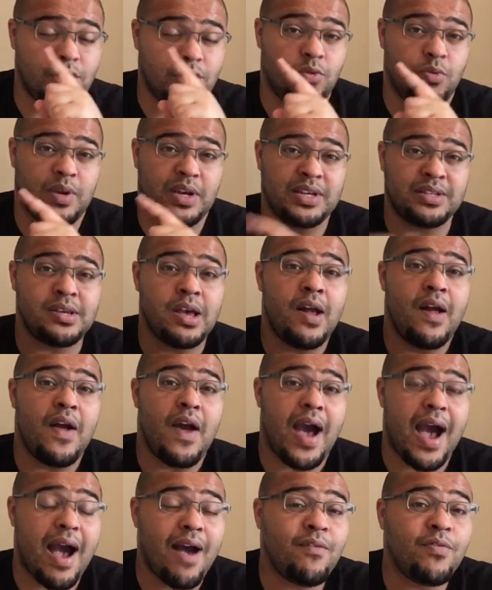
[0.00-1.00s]
you is
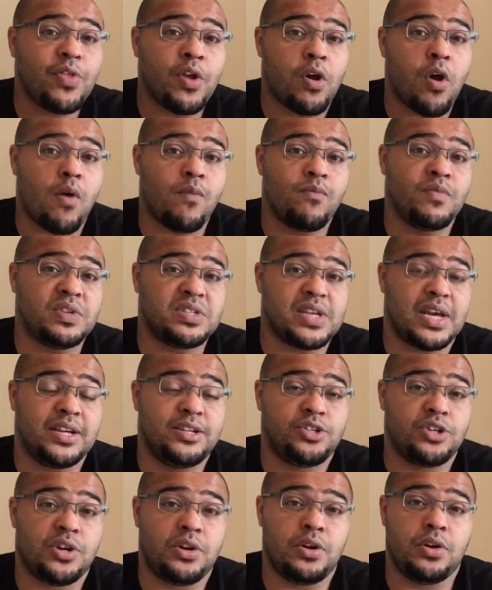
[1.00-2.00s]
have the
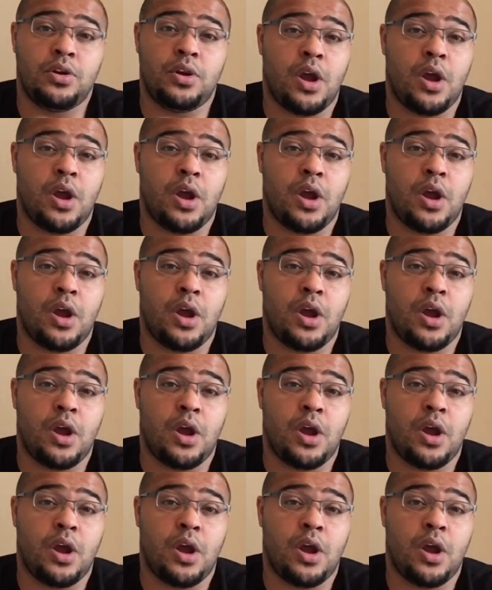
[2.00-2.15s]
conversation,